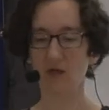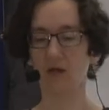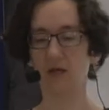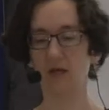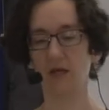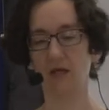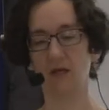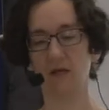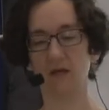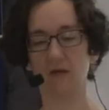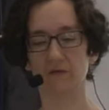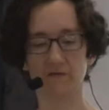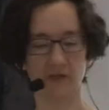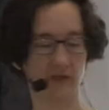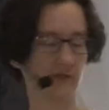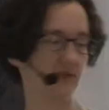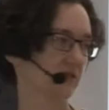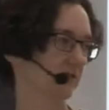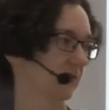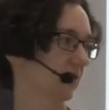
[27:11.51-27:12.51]
in a
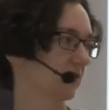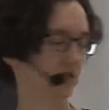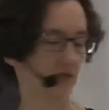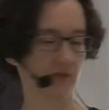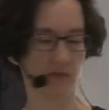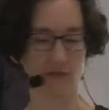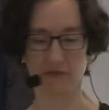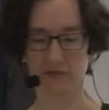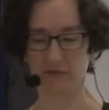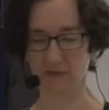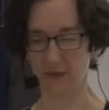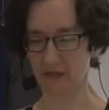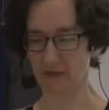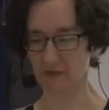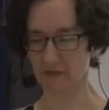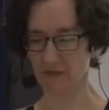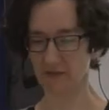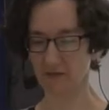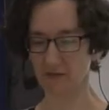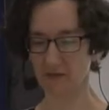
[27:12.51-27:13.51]
fixed dimensional
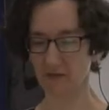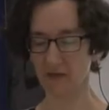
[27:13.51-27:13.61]
space.